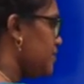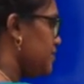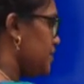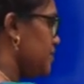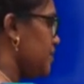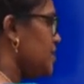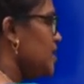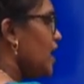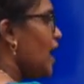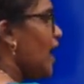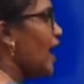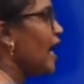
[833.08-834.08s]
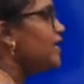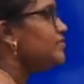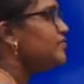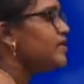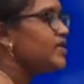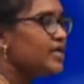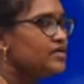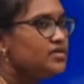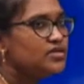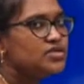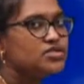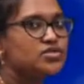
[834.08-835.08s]
between hardware and
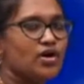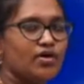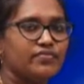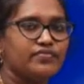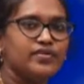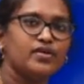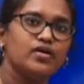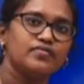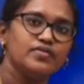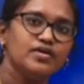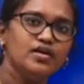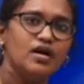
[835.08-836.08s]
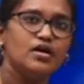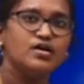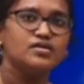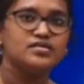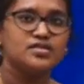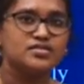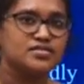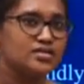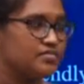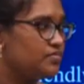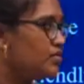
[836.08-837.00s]
software of a system.